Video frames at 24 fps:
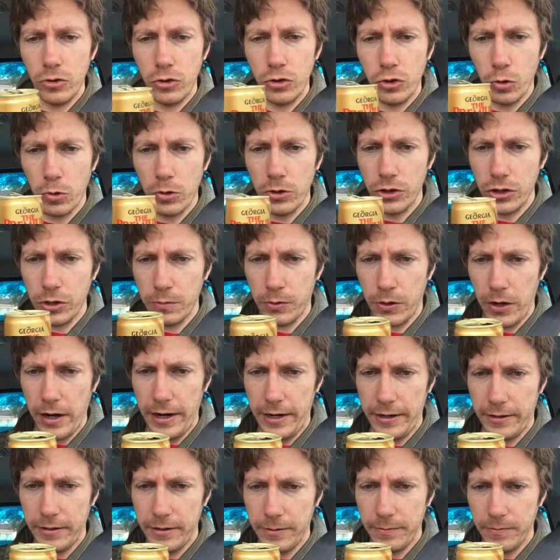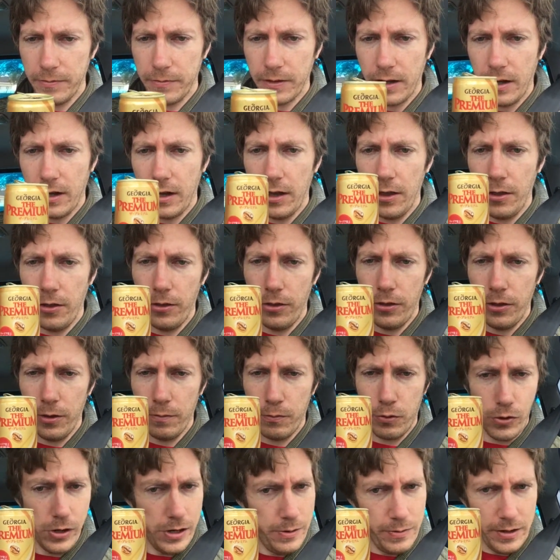Georgia brand,
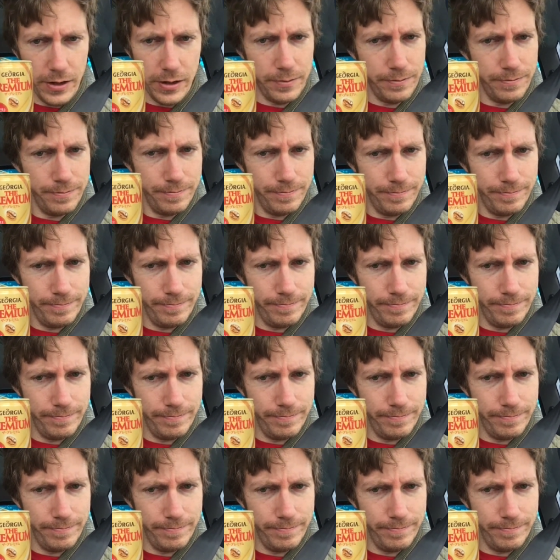the premium,